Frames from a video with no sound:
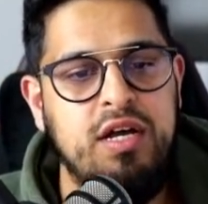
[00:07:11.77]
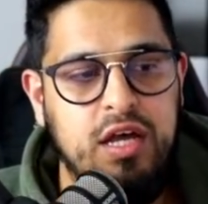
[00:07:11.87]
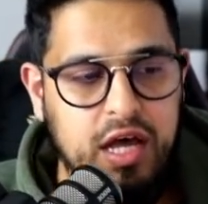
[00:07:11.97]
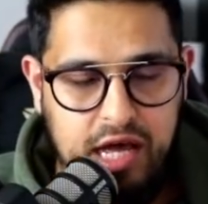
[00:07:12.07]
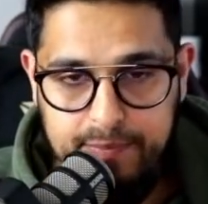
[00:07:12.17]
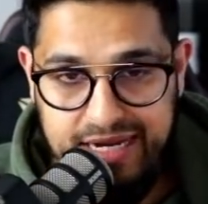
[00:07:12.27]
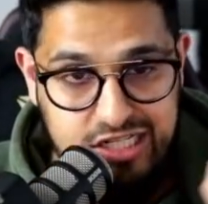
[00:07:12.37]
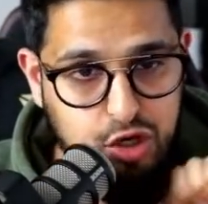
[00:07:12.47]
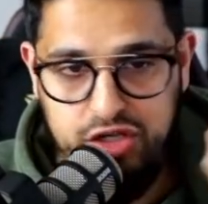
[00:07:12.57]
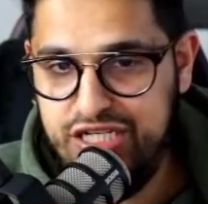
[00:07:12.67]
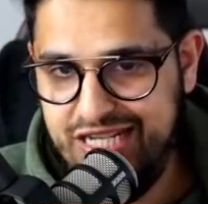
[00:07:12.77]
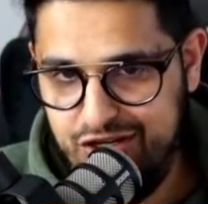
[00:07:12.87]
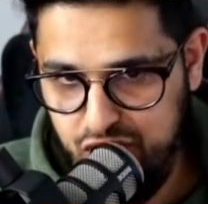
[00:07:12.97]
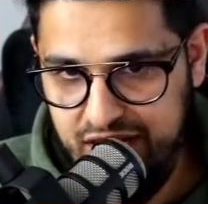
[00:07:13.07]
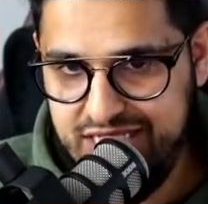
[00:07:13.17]
It's not
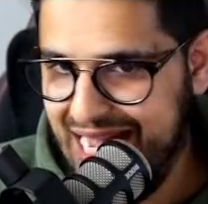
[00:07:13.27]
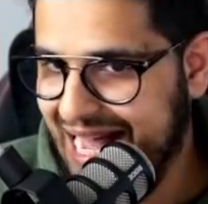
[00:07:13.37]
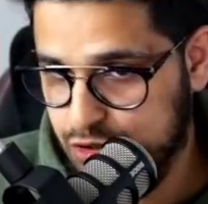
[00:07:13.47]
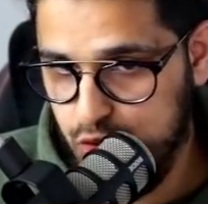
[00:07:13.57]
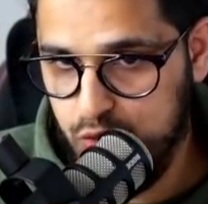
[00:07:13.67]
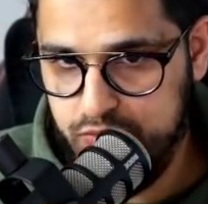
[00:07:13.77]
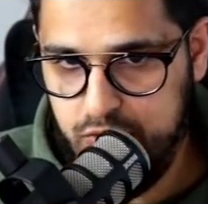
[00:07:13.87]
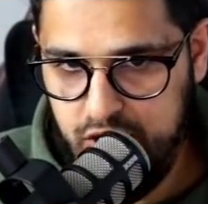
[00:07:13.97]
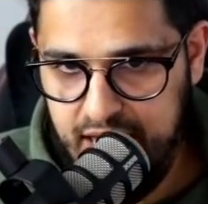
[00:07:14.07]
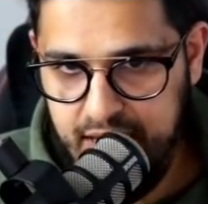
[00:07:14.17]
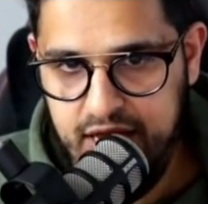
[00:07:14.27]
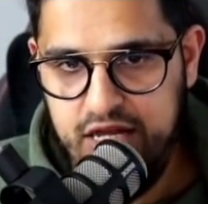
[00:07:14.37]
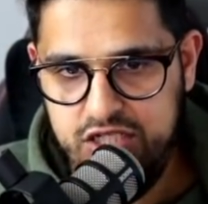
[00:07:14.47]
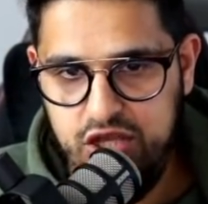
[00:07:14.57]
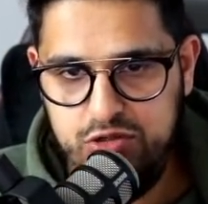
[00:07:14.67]
decentralized at all, okay?
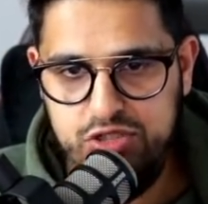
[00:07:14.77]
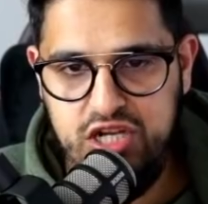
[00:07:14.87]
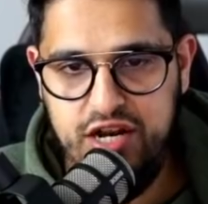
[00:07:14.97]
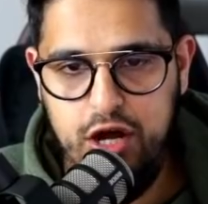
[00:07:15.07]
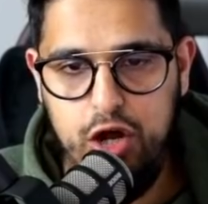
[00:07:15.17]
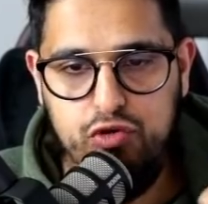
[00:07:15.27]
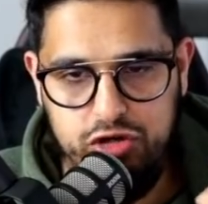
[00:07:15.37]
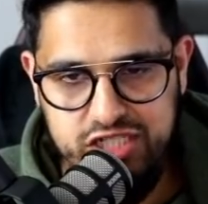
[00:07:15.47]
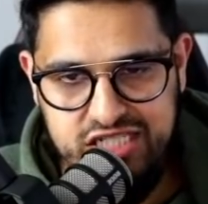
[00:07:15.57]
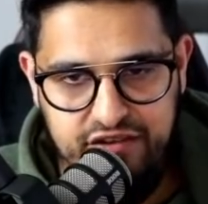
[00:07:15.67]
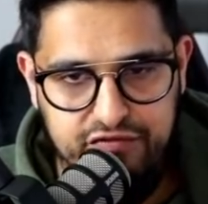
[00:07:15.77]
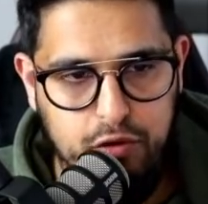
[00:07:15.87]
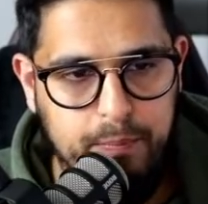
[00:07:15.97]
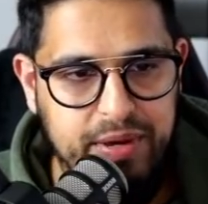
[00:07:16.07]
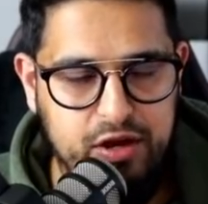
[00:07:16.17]
So this was done across several
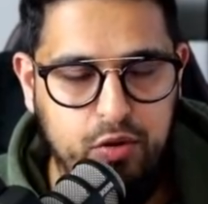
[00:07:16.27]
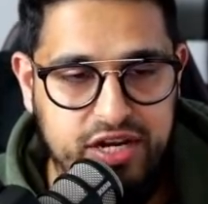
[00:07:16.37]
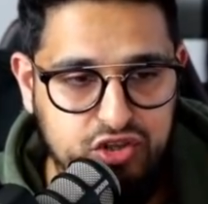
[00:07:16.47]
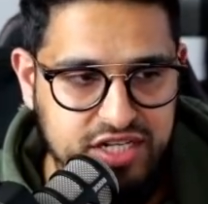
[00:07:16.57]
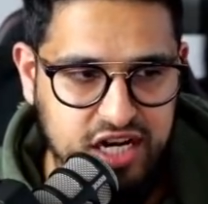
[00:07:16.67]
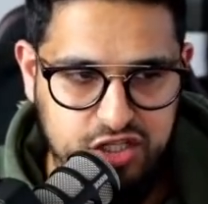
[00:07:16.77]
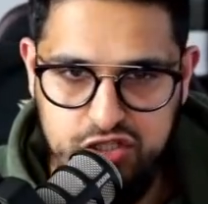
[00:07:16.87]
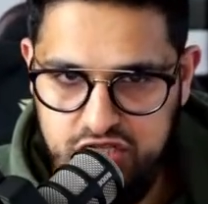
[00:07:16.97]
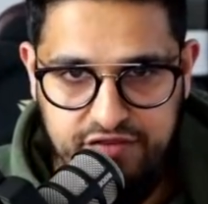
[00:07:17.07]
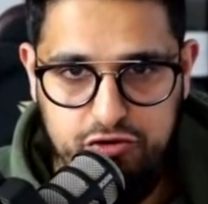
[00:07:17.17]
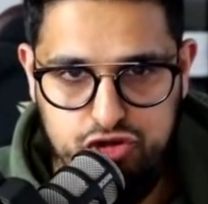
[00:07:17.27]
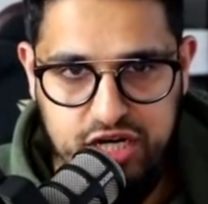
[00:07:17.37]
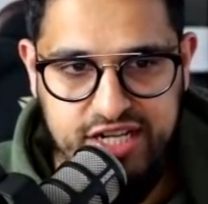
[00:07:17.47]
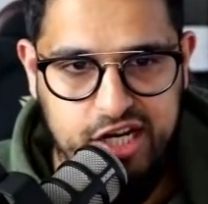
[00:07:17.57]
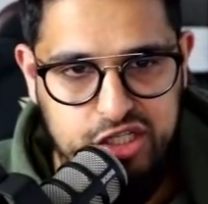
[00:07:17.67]
Bitcoin transactions. So several
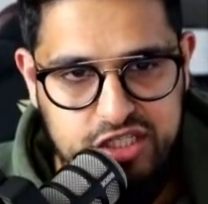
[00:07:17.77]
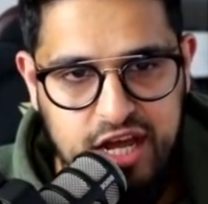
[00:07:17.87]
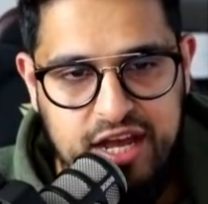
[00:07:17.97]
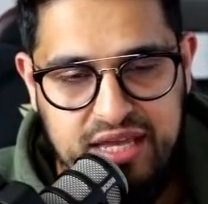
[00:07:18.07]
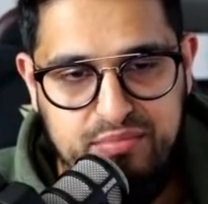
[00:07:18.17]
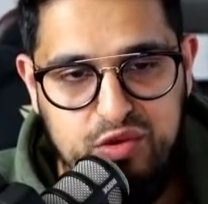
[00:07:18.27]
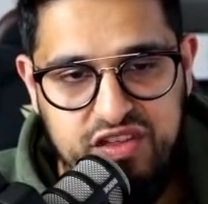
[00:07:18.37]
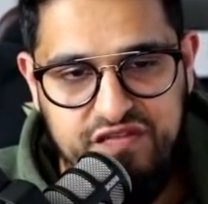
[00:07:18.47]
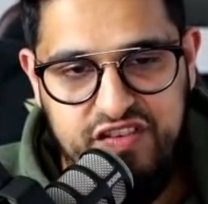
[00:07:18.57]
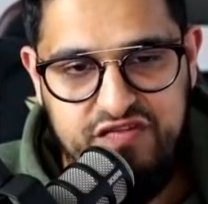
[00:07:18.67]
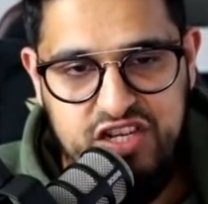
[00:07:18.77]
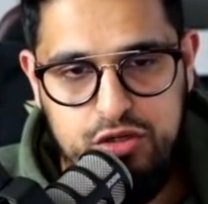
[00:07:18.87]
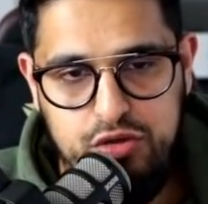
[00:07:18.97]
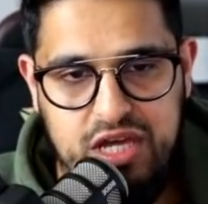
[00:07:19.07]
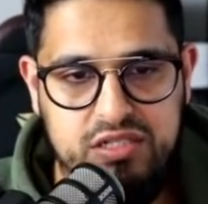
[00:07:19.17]
transactions, they moved the
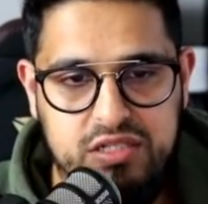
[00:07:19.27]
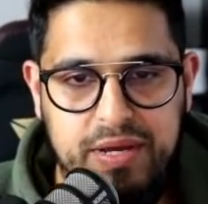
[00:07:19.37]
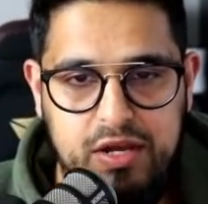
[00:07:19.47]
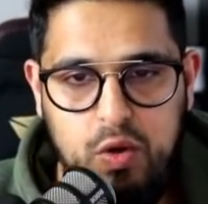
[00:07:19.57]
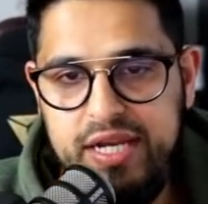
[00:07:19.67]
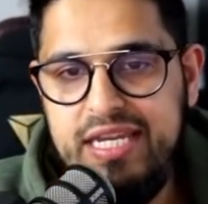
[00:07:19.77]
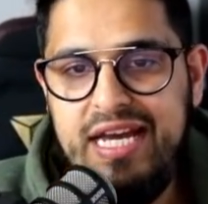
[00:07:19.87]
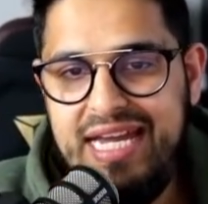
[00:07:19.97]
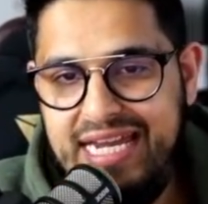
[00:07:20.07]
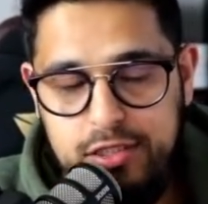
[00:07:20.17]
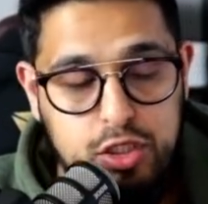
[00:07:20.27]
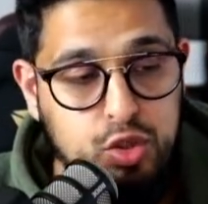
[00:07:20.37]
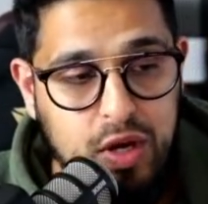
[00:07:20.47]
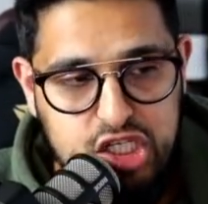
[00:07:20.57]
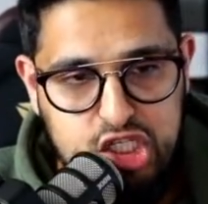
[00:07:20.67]
52,000 Bitcoin into
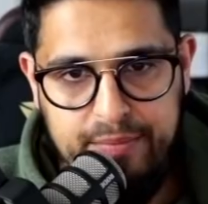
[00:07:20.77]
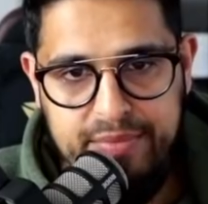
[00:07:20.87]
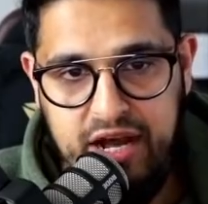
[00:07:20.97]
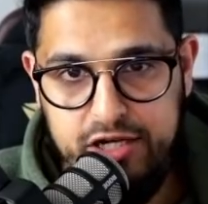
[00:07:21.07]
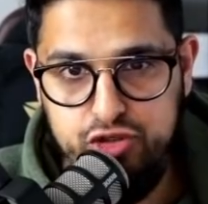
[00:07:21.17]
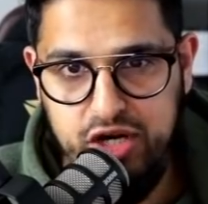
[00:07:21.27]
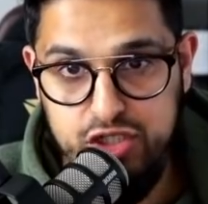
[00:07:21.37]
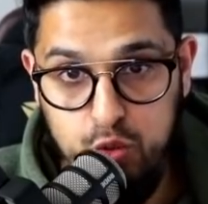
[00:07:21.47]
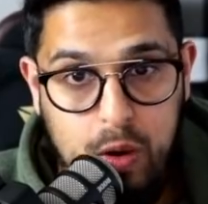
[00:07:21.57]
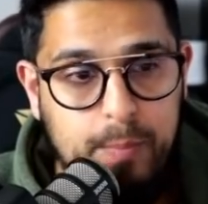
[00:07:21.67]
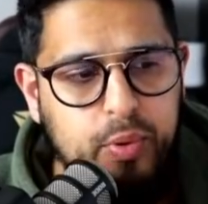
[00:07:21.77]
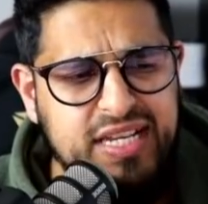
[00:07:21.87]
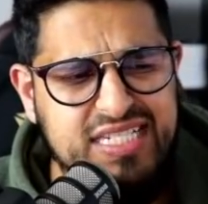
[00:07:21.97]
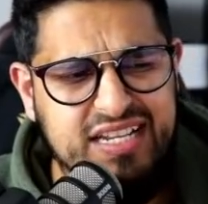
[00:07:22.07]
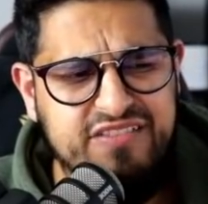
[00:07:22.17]
a Gemini address. So
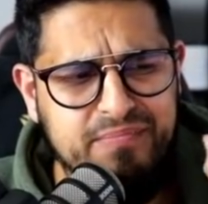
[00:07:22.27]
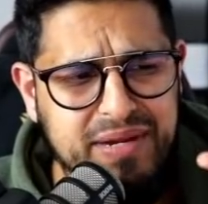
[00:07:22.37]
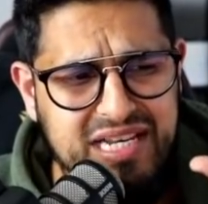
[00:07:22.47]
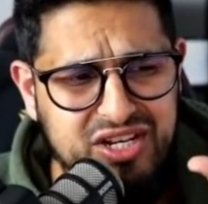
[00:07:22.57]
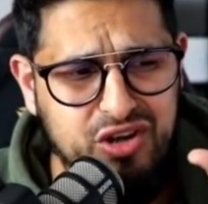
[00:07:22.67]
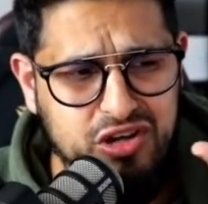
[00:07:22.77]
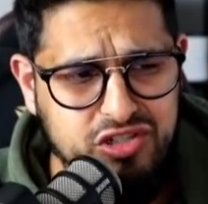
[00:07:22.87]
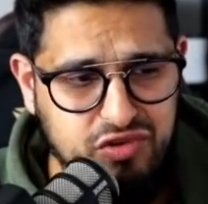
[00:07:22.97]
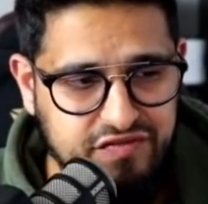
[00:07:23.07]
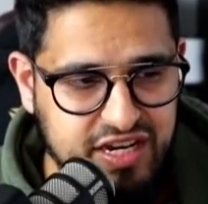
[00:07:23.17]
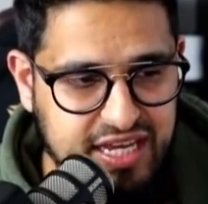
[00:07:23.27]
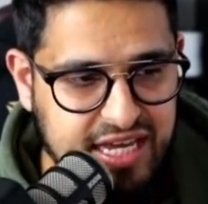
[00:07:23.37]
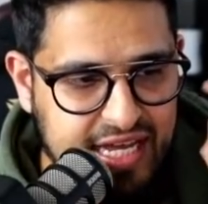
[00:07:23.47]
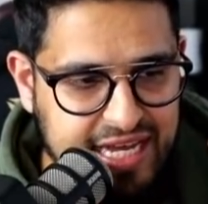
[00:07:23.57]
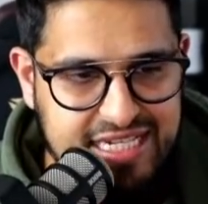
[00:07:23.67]
$1.7 billion roughly
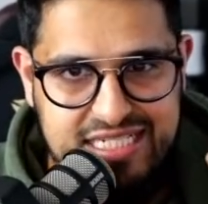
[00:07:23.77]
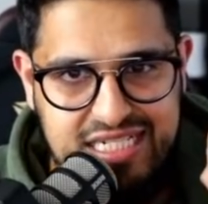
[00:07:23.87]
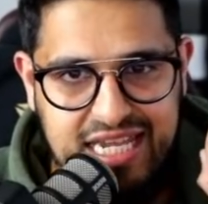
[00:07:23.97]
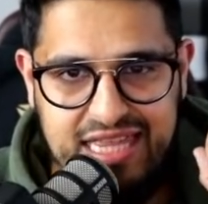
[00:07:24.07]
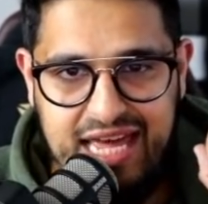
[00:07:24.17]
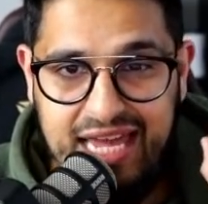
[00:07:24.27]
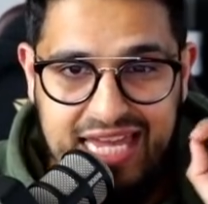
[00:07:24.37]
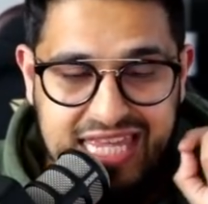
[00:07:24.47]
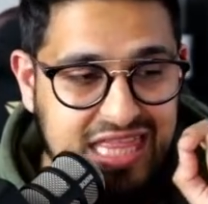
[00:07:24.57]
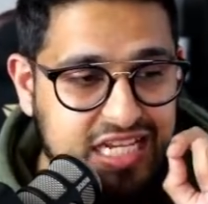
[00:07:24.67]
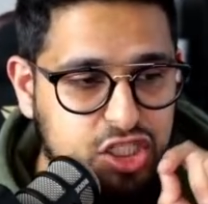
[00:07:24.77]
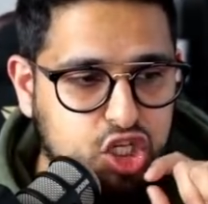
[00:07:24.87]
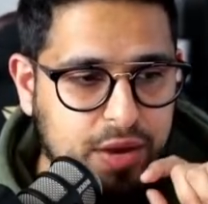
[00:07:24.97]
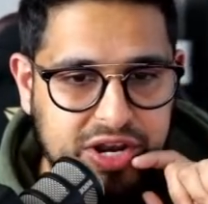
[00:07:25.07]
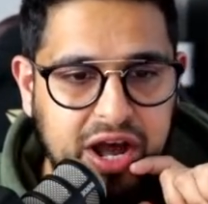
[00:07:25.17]
is sitting there in this
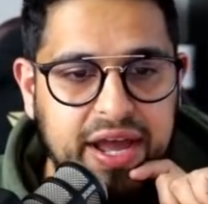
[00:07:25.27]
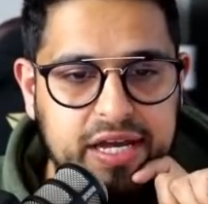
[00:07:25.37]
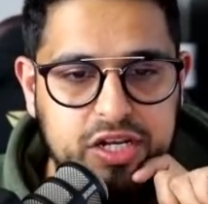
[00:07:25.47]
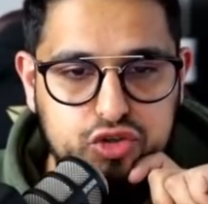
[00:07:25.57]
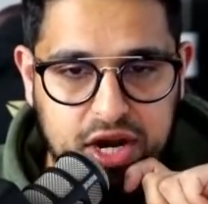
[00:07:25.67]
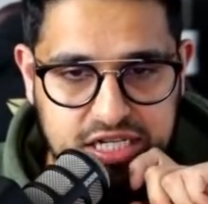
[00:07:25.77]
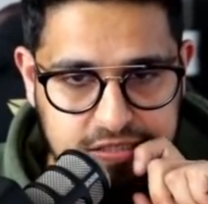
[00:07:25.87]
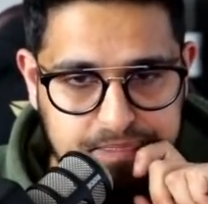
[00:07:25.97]
Gemini address.